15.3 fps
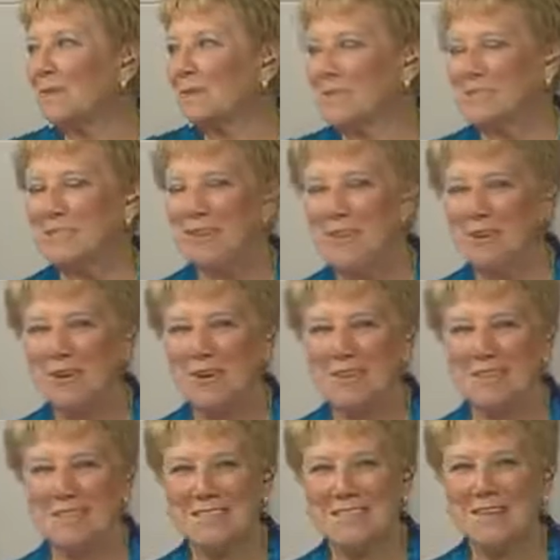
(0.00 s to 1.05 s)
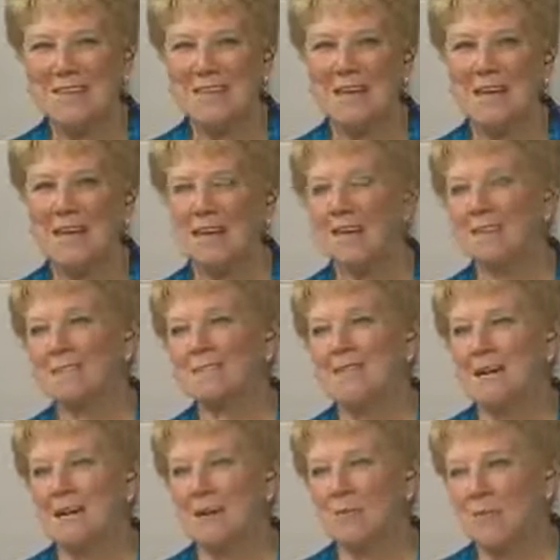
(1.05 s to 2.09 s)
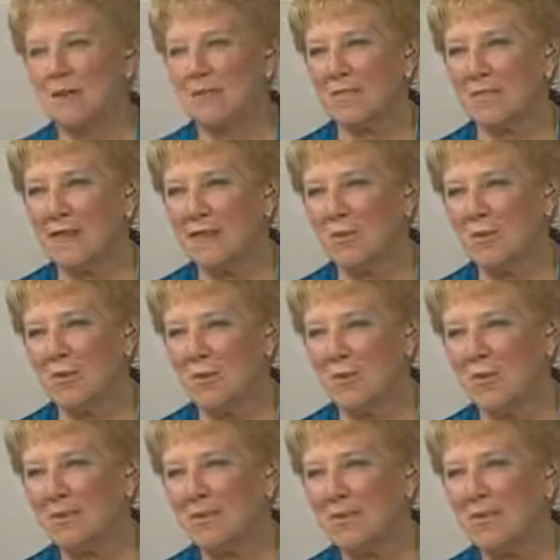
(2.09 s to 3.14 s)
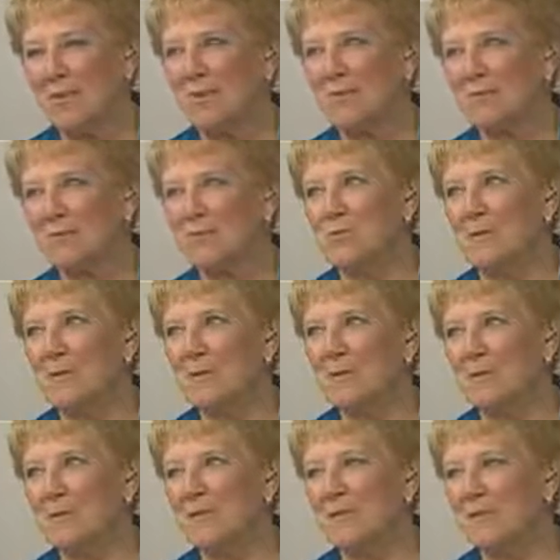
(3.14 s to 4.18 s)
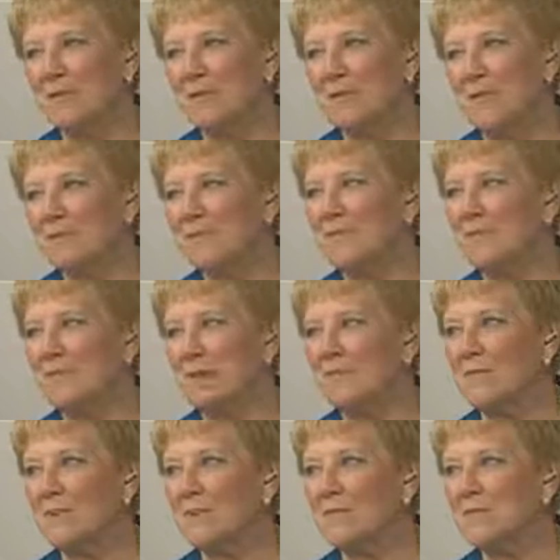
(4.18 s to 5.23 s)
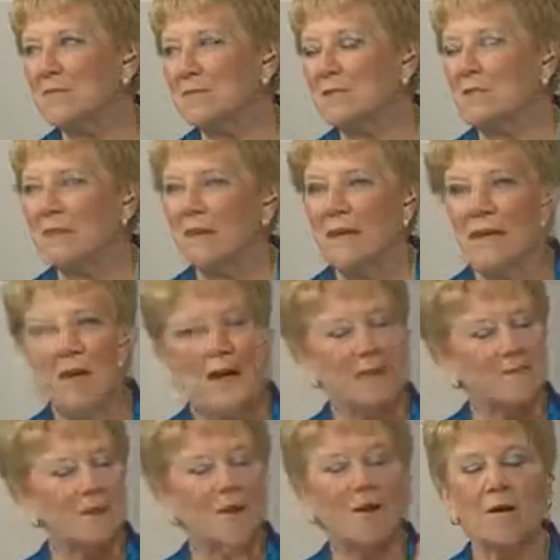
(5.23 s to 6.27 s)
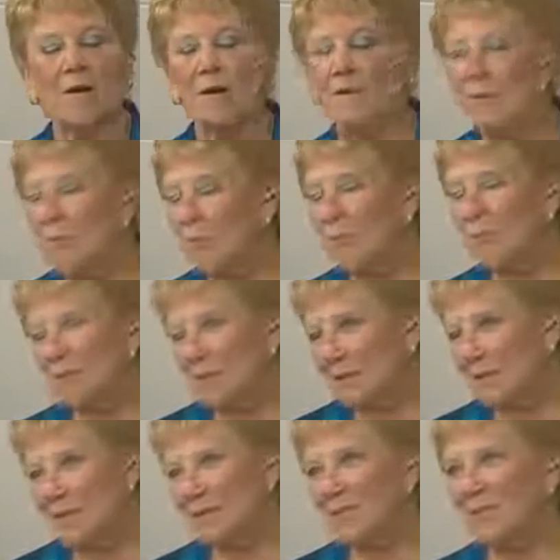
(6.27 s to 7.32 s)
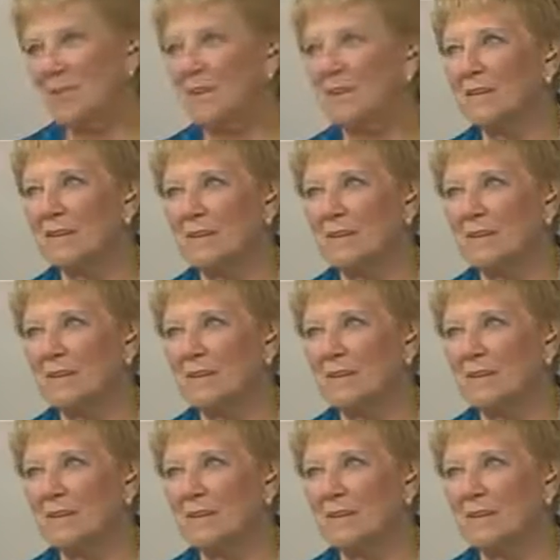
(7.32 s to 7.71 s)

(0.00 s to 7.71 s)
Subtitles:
I'm going to take a holiday. And I want to thank you all for joining me for the last 5 years and having all the wonderful guests on.